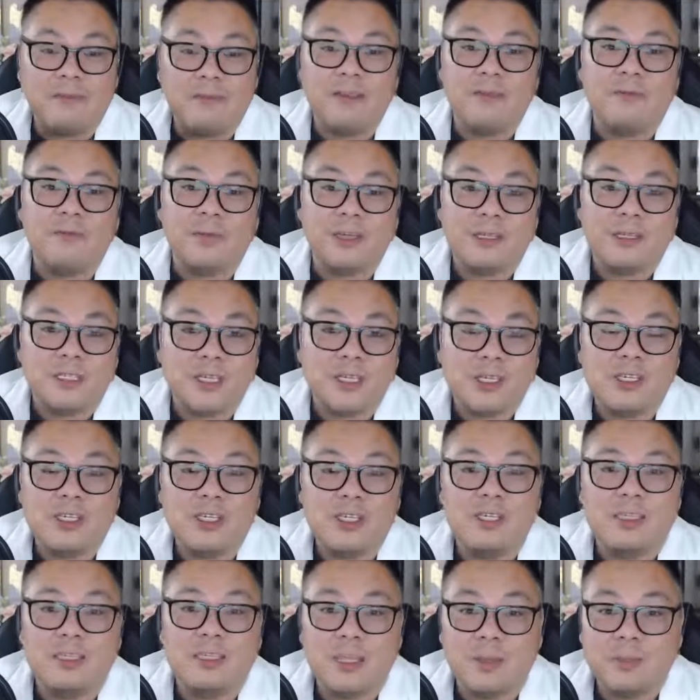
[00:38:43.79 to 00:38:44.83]
Even
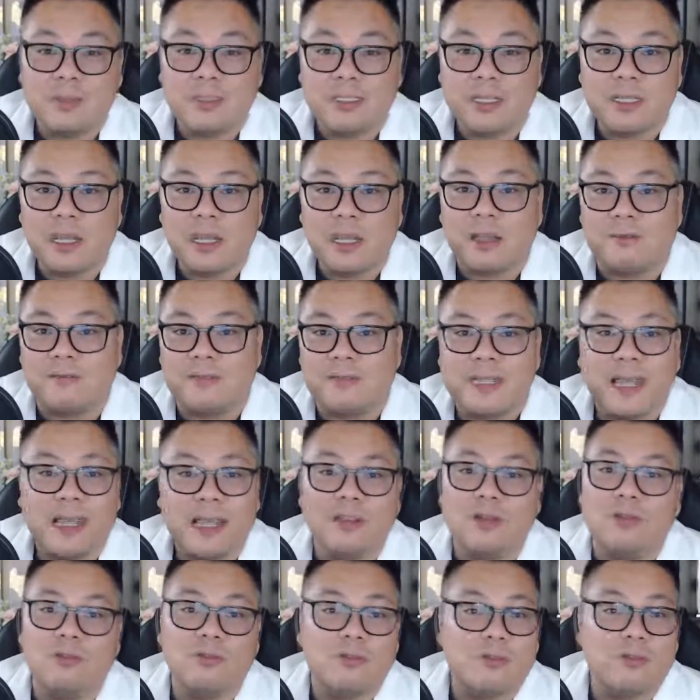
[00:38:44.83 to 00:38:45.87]
physicians themselves,
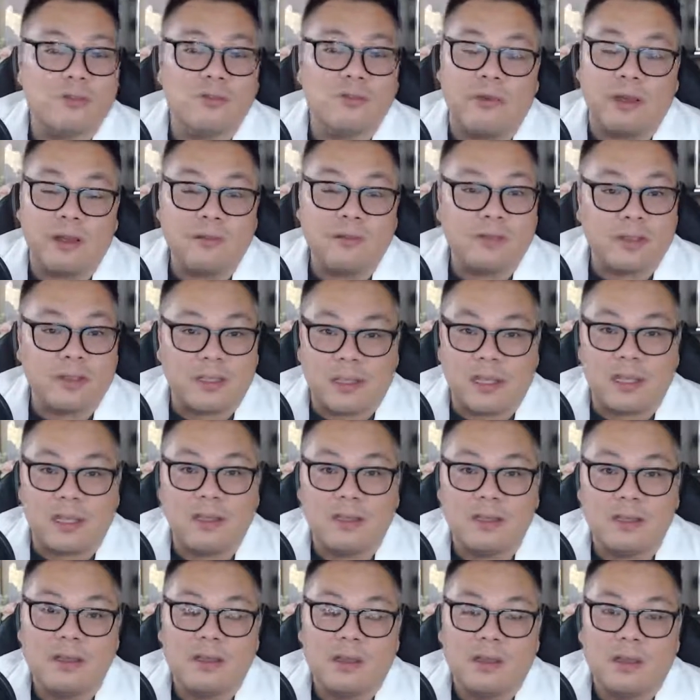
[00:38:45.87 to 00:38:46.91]
they don't do
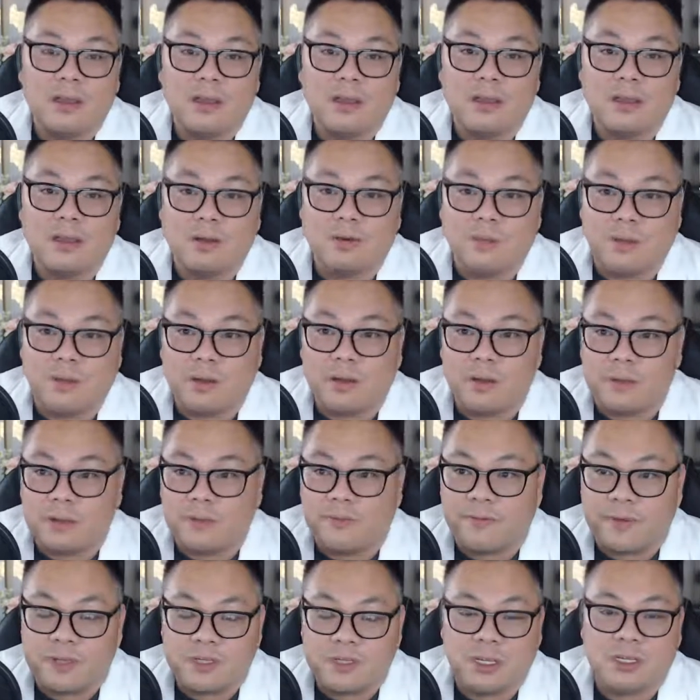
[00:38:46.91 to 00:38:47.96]
everything.
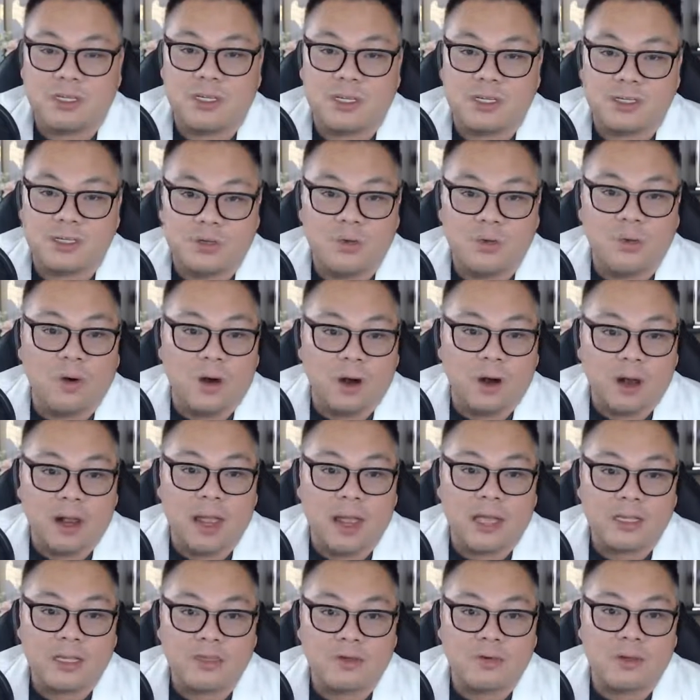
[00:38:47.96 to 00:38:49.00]
The physicians who are
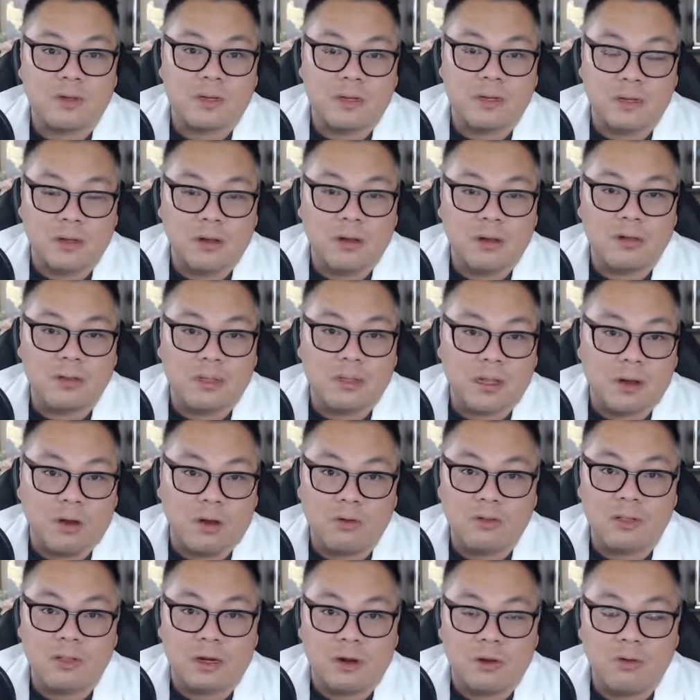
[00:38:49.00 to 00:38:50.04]
actually, they
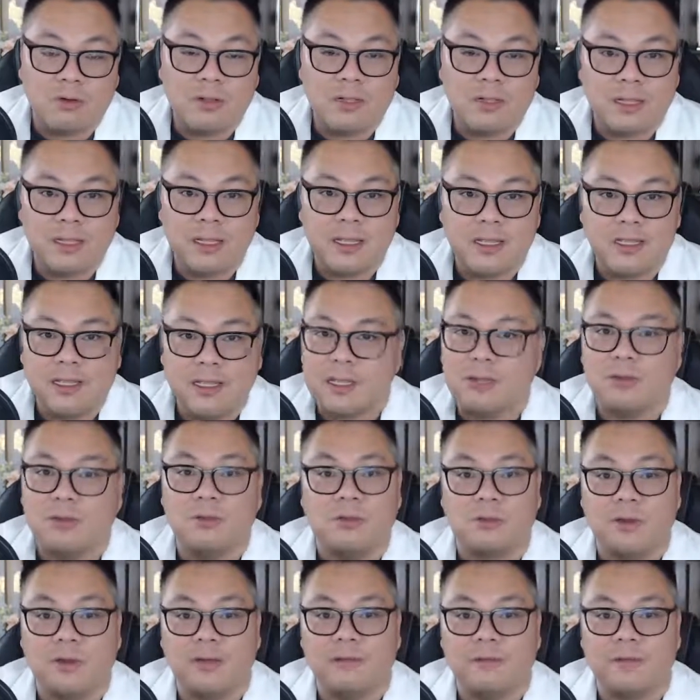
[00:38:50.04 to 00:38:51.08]
own their own clinic, they
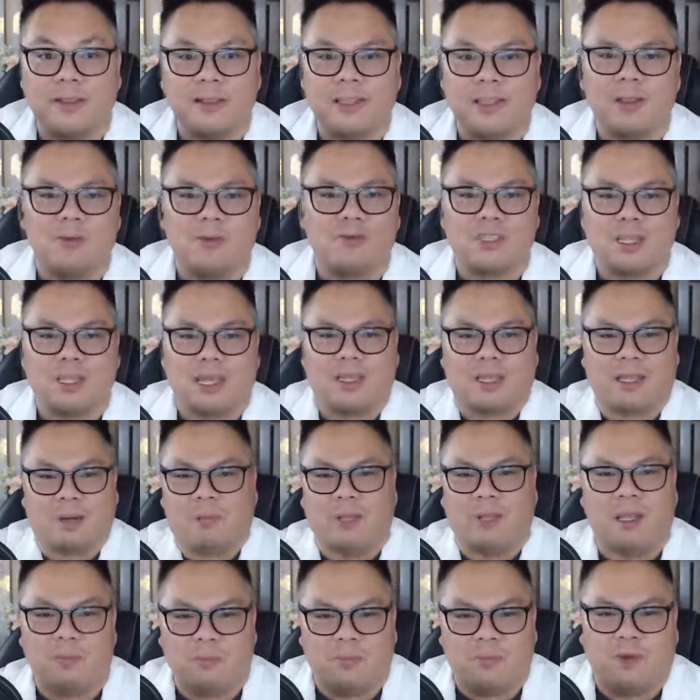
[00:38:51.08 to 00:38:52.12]
don't do everything. They don't check
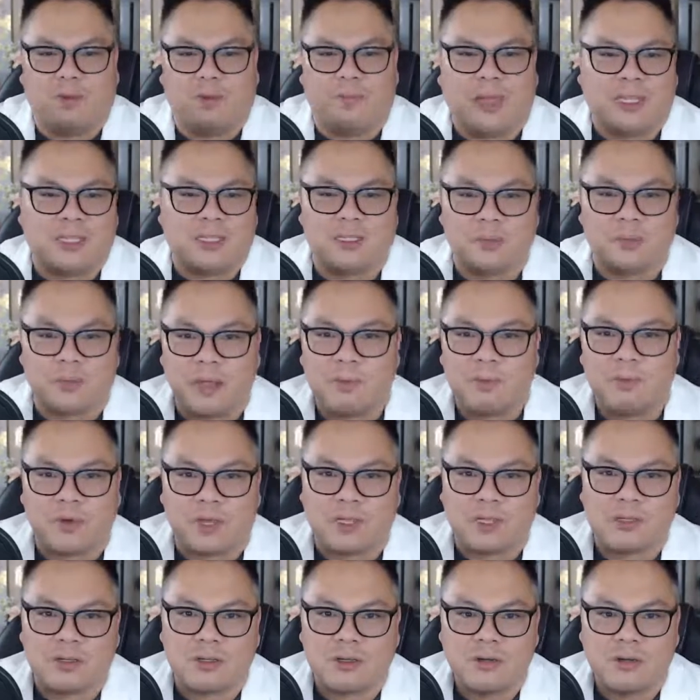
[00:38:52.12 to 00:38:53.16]
your patient's blood
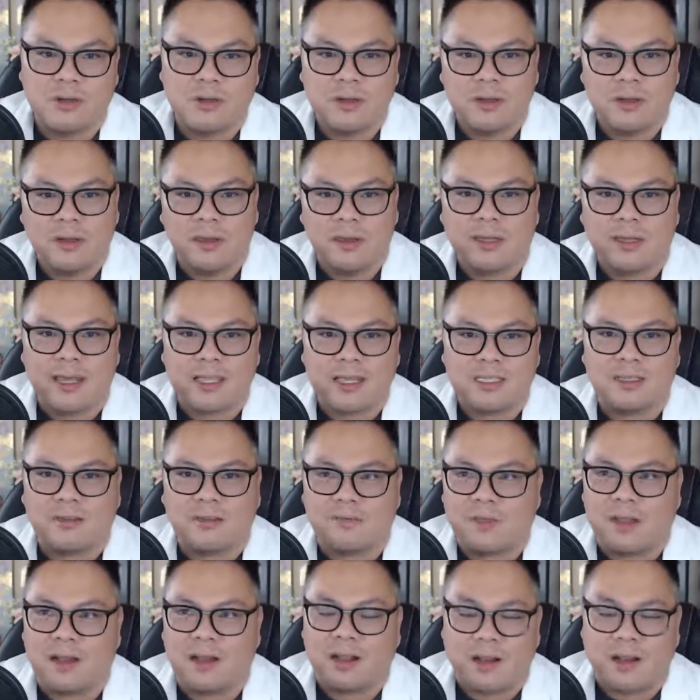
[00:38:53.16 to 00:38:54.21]
pressure. Yes,
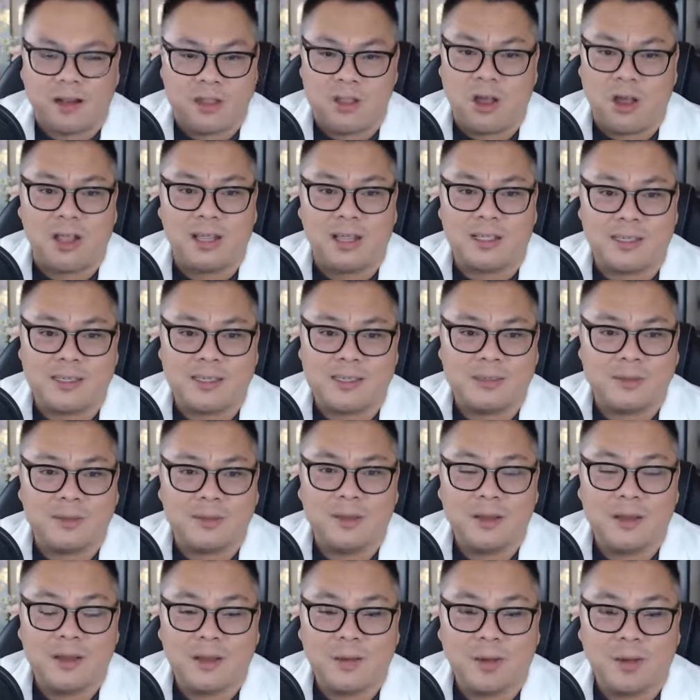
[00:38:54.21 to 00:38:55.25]
if they're cardiologists,
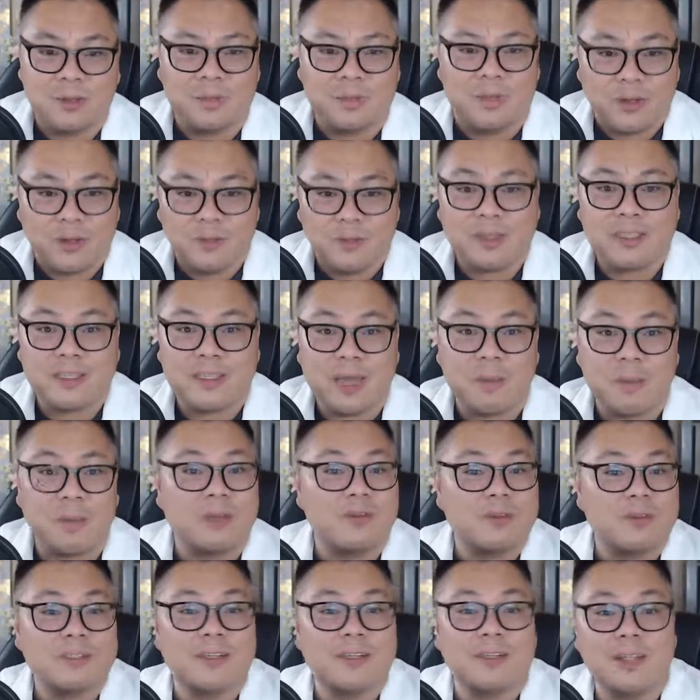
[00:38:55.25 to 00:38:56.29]
but most of the time
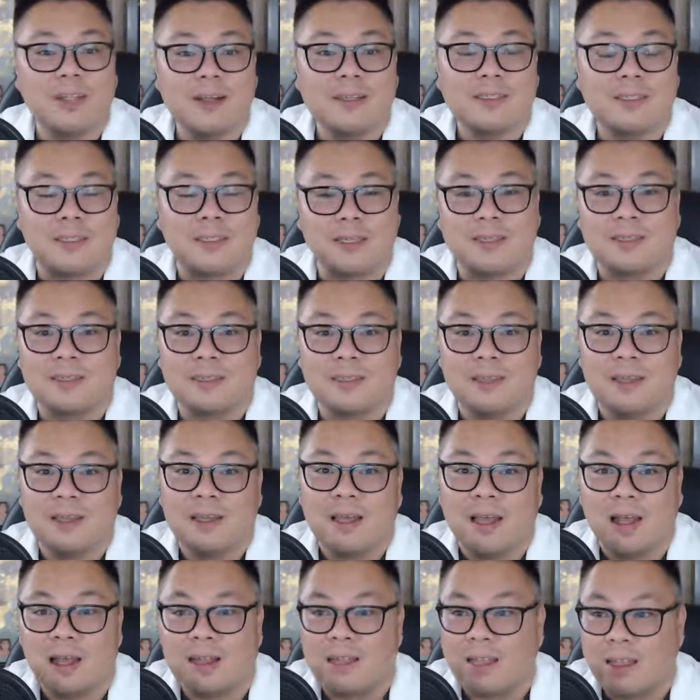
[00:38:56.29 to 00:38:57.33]
it was the nurses.
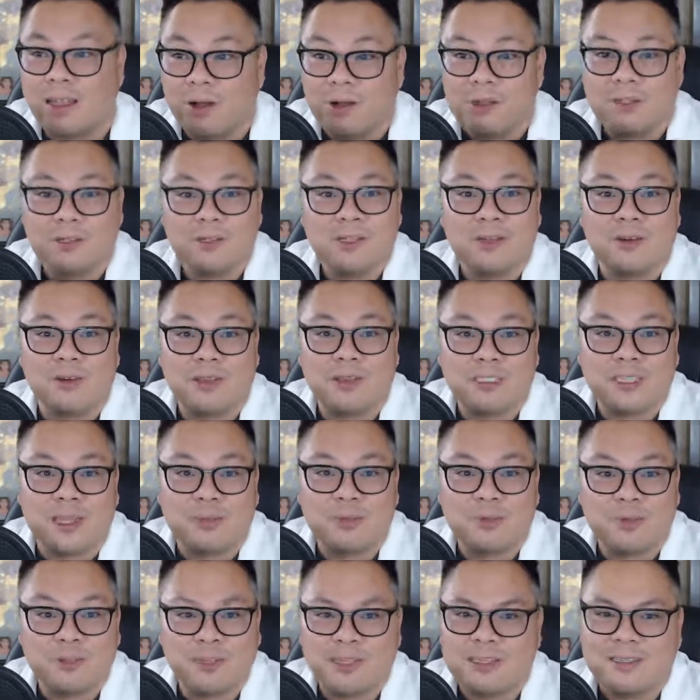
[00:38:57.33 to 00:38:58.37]
Are they also the
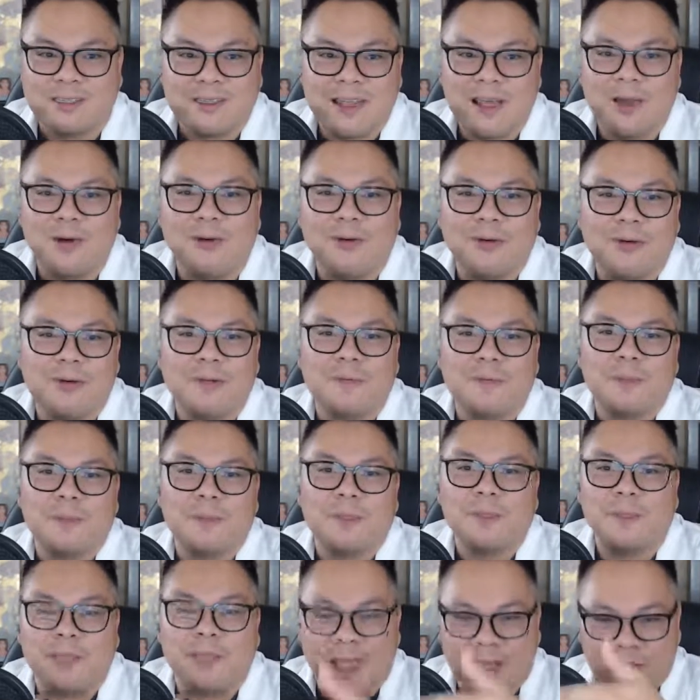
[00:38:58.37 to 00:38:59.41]
receptionist? No,
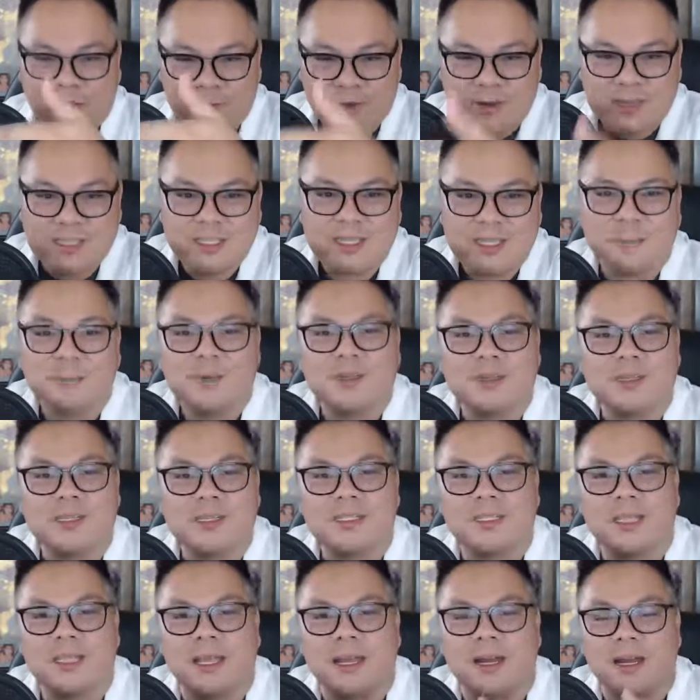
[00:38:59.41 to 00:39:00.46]
they have a
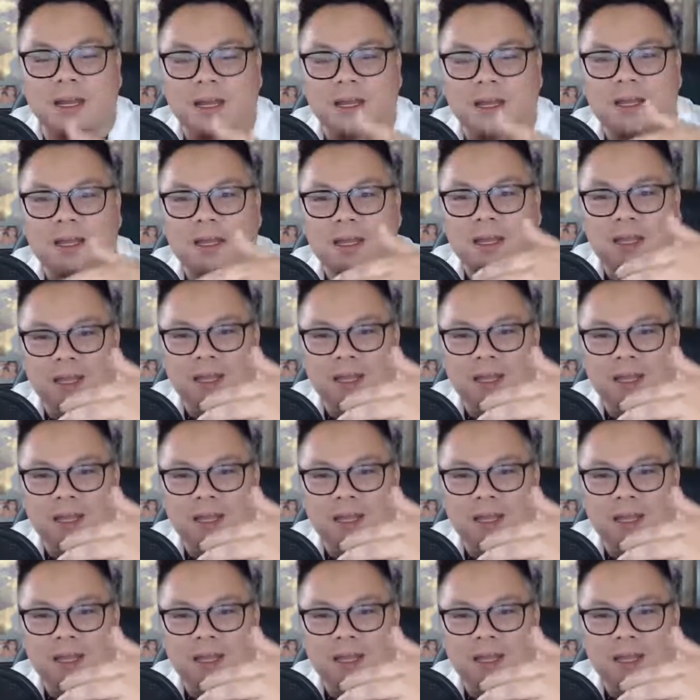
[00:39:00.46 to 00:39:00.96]
receptionist there.